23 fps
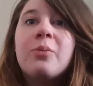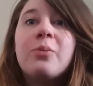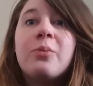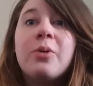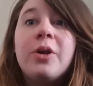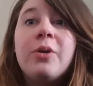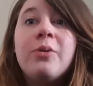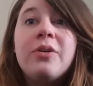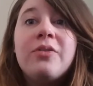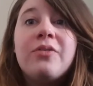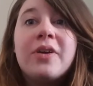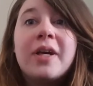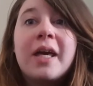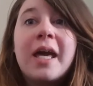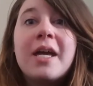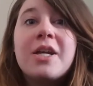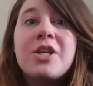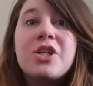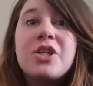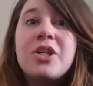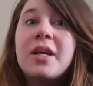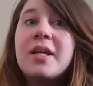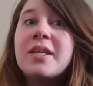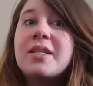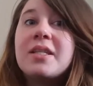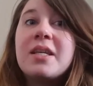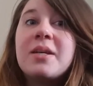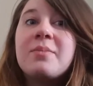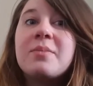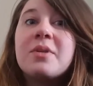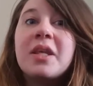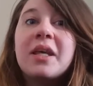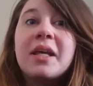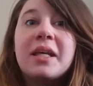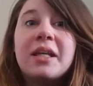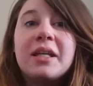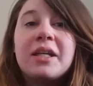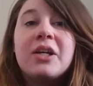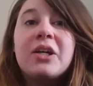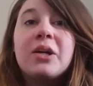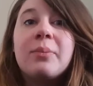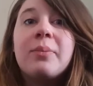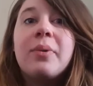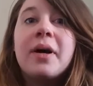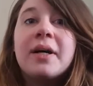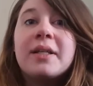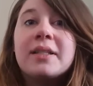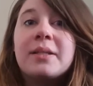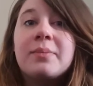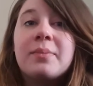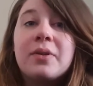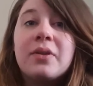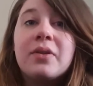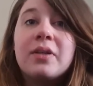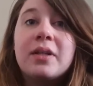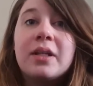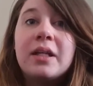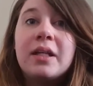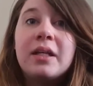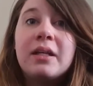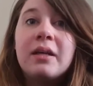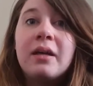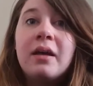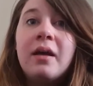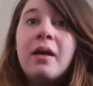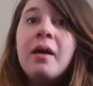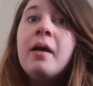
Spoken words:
reunification has seemed like a near impossibility.